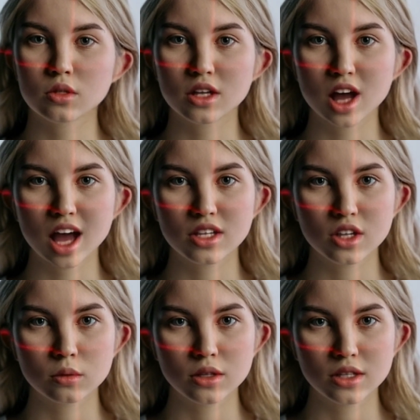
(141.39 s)
They hash
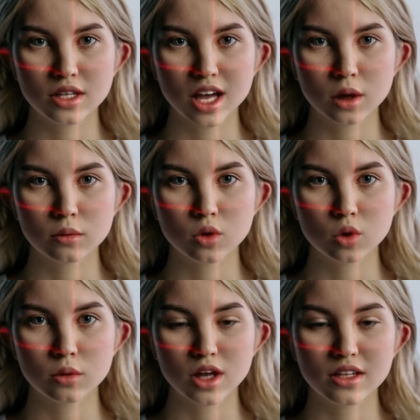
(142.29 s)
the message M
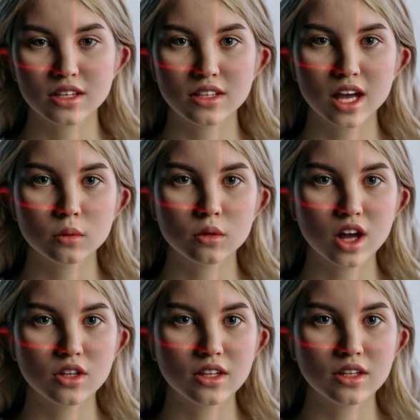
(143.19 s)
to obtain the same
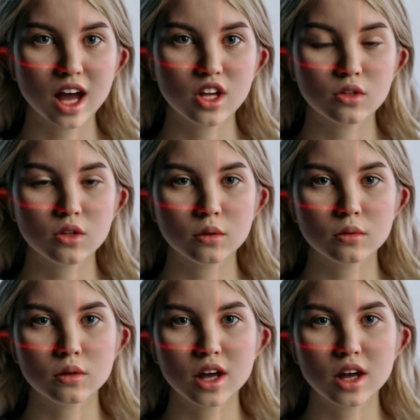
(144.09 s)
digest hash of M,